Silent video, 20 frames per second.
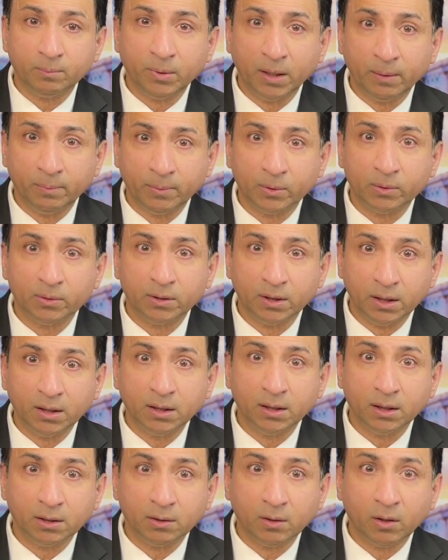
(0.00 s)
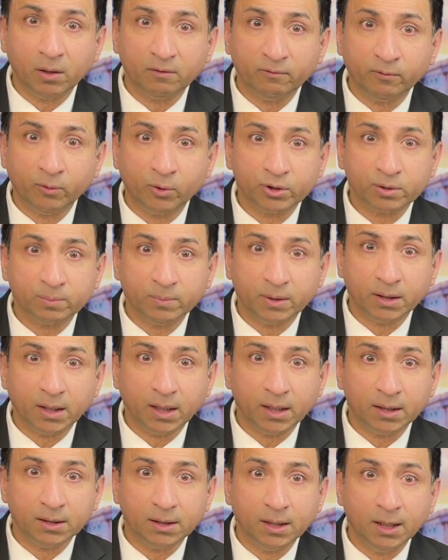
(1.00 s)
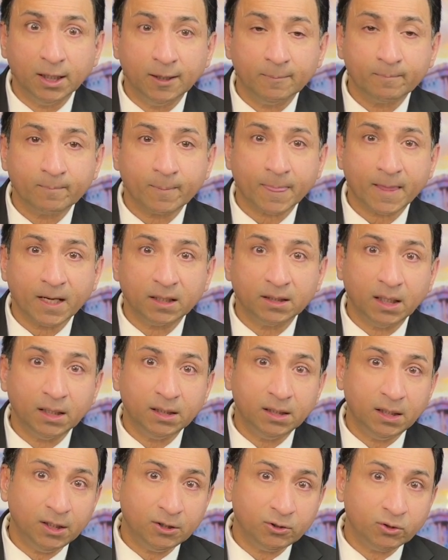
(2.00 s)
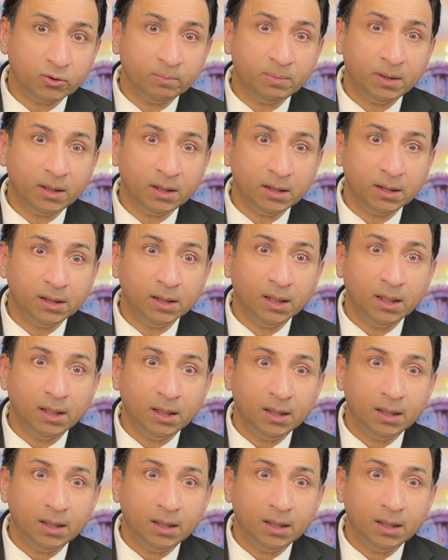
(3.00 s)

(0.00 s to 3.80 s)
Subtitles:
people in the law enforcement, and they need to be